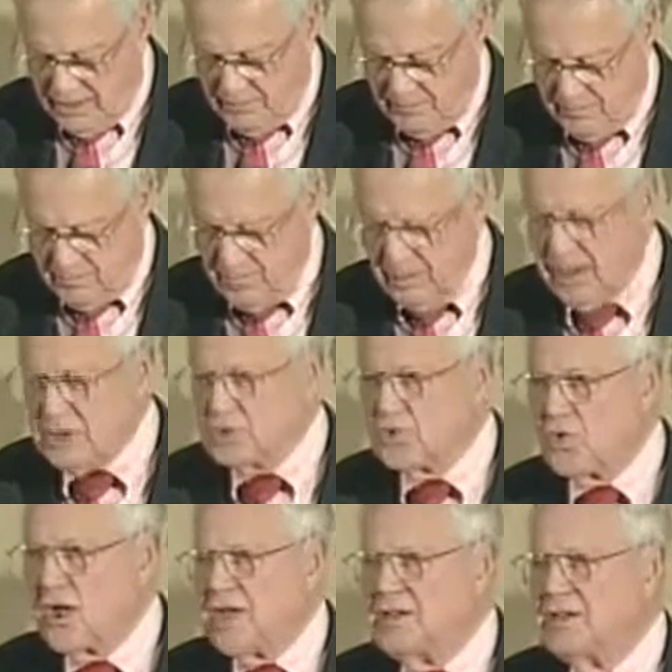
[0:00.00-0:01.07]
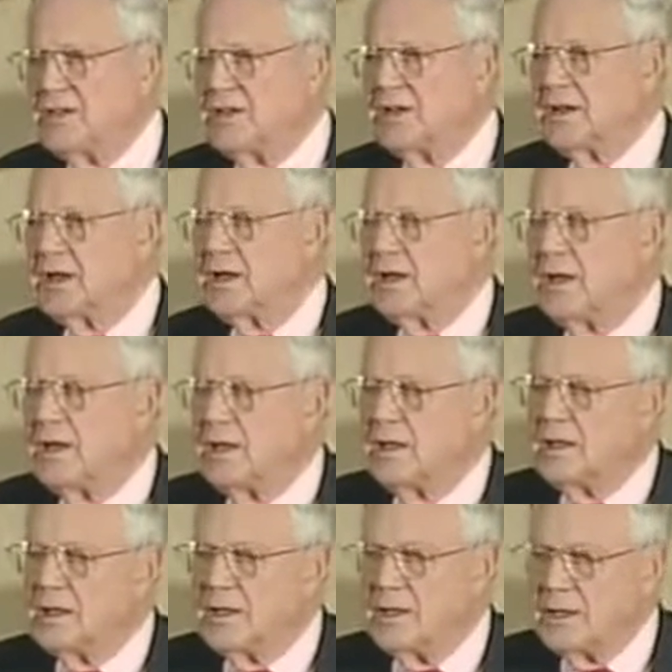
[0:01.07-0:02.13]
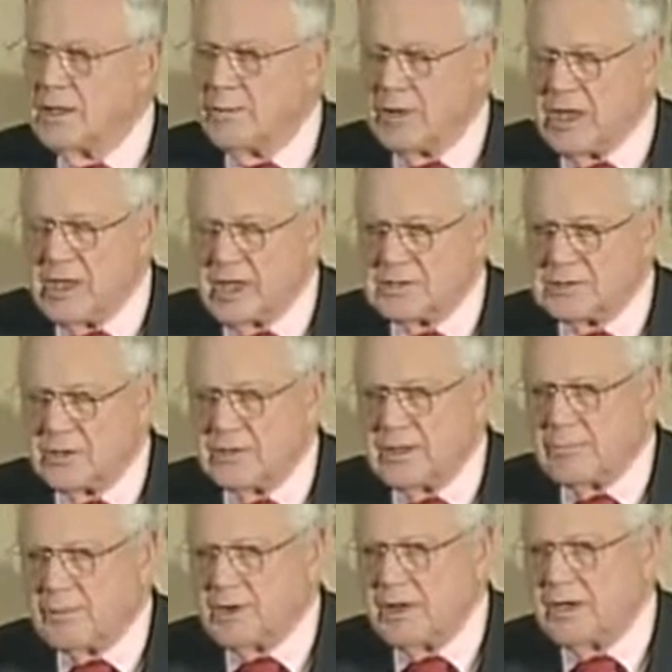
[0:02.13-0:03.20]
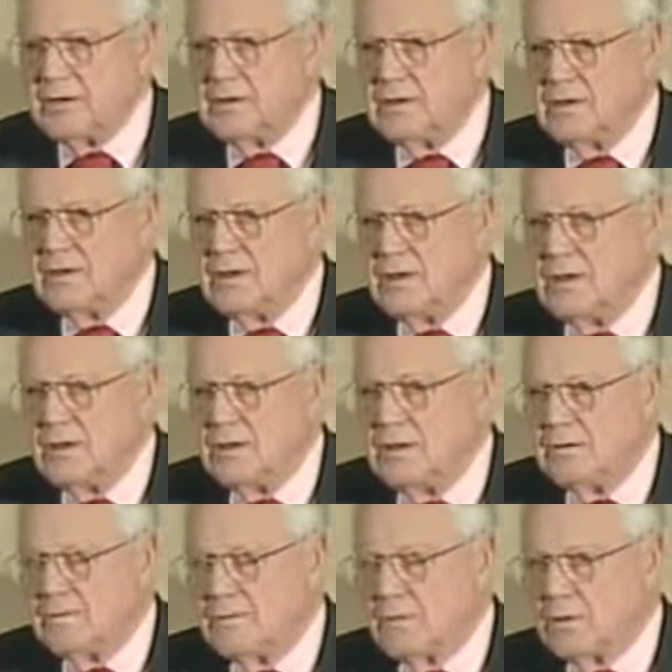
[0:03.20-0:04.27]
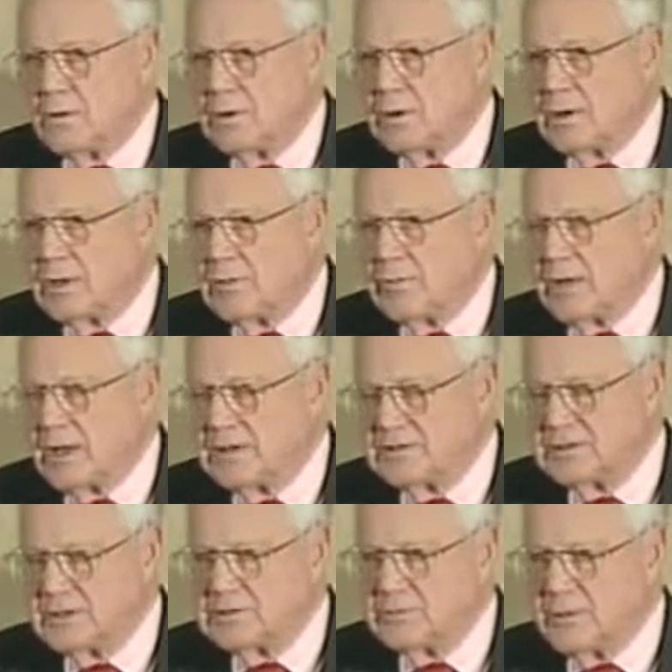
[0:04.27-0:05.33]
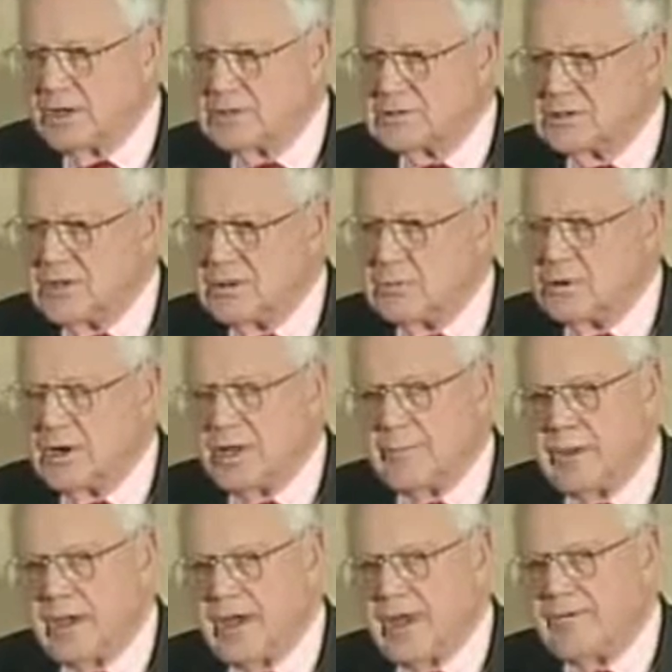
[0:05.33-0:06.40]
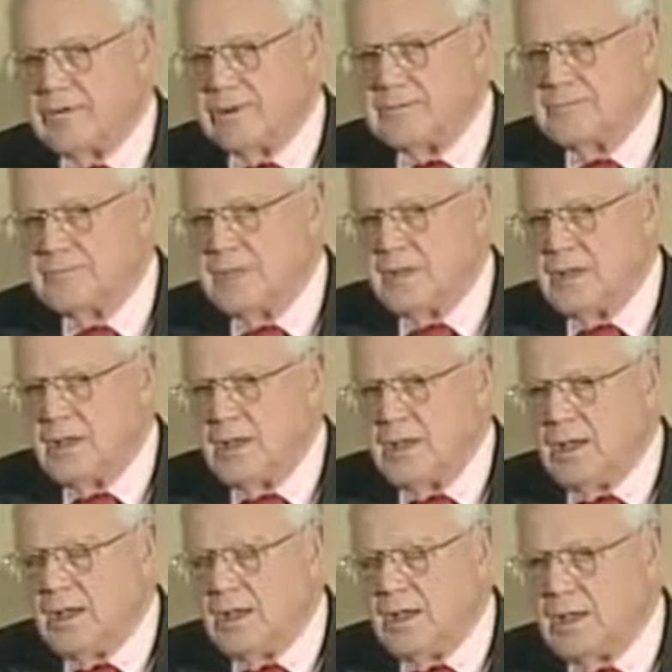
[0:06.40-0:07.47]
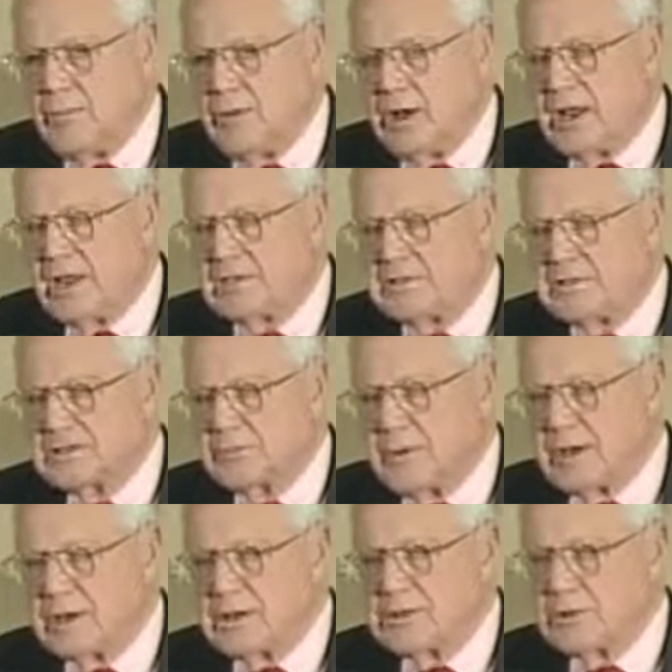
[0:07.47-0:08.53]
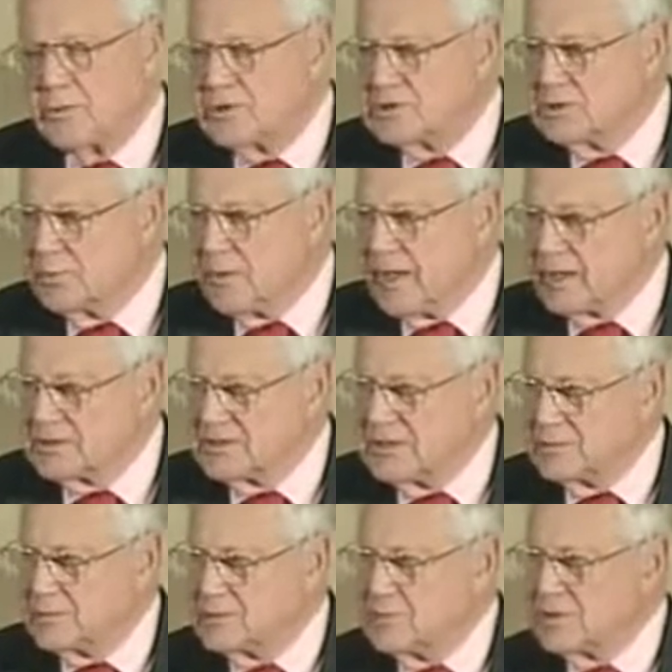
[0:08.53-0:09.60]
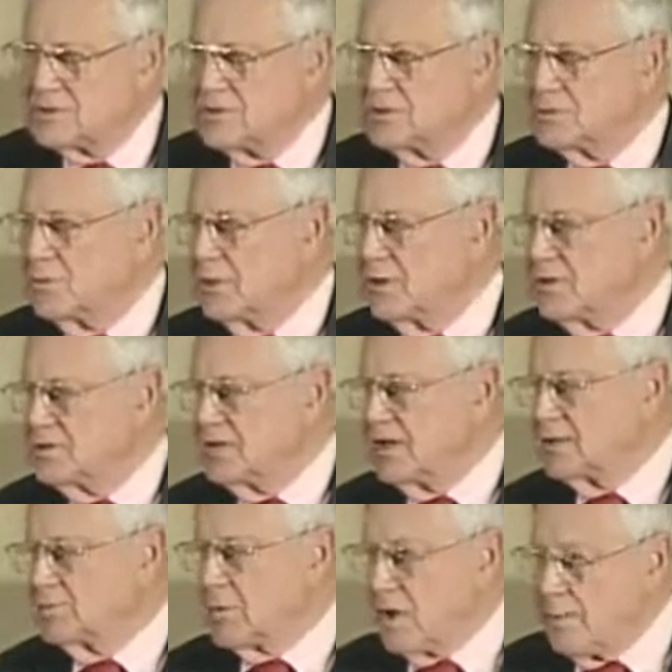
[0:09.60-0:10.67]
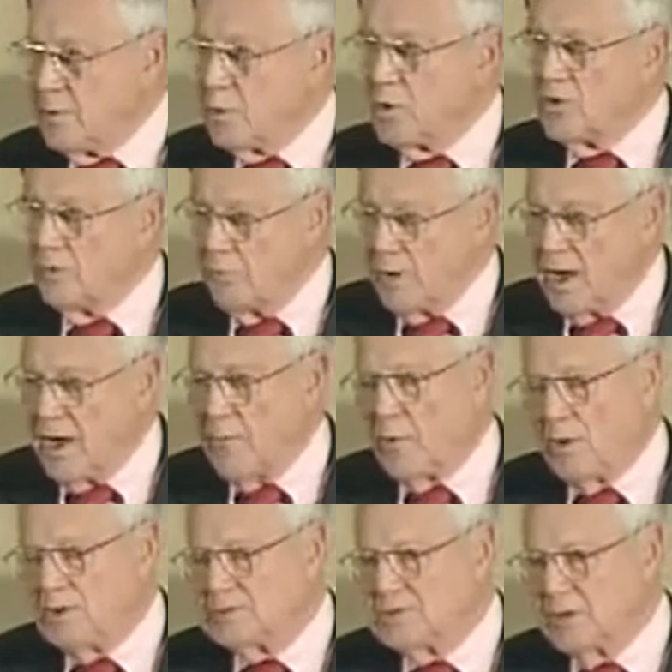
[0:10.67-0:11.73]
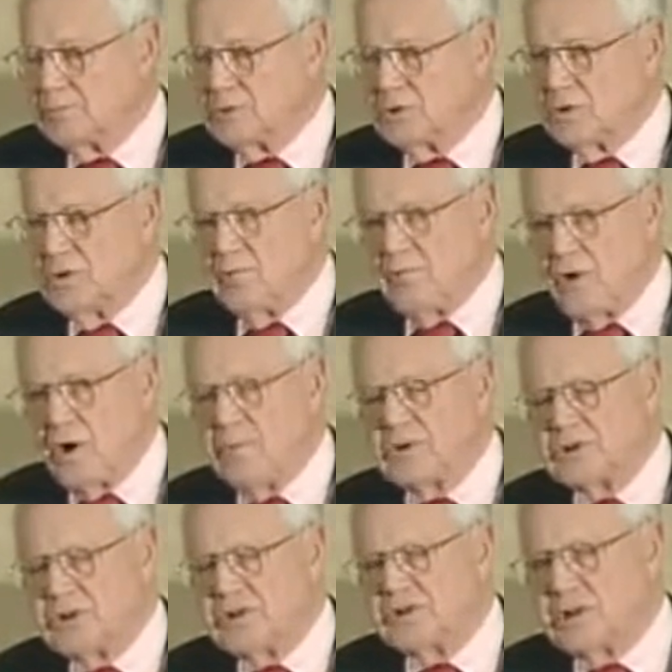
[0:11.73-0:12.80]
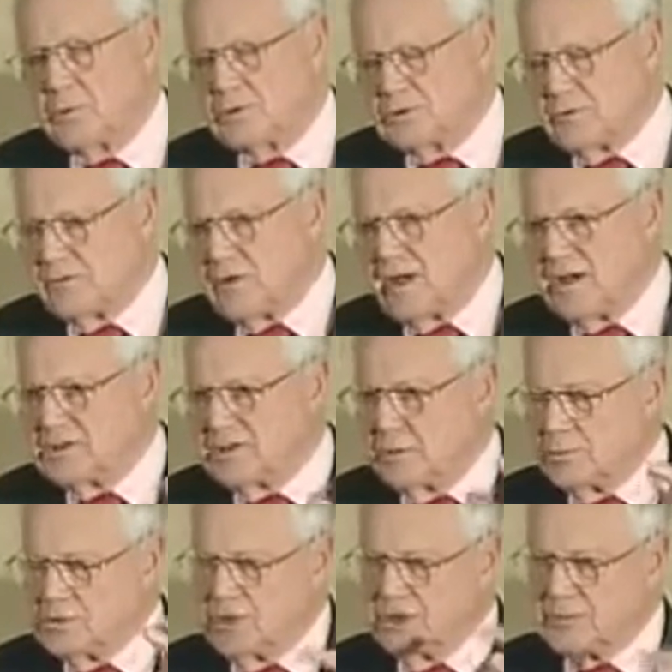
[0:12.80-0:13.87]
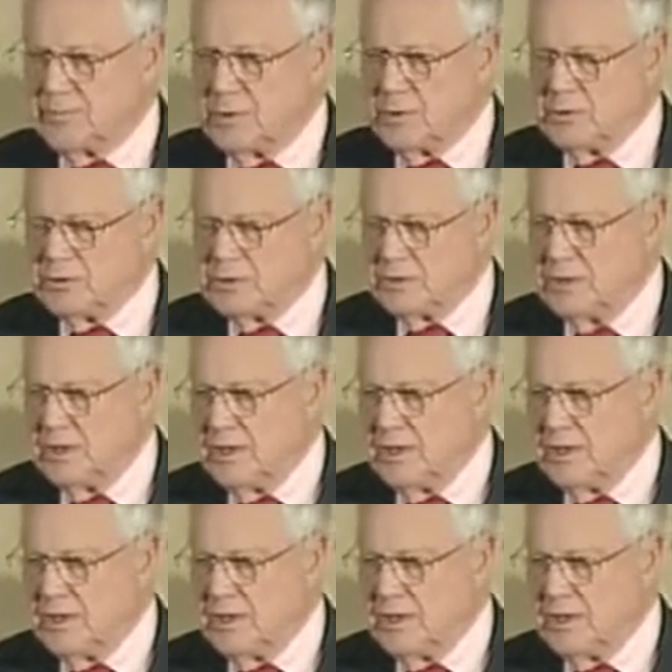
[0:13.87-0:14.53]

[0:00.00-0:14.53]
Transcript: I, I tried to get, a, a, a, get my hands on that plane for uh, about six months, and they wouldn't let me have it. Uh, but I suspect that the reason the back seat was missing is because that's probably where the bomb was. I'm sure the farmer says there was a flash, there was an explosion.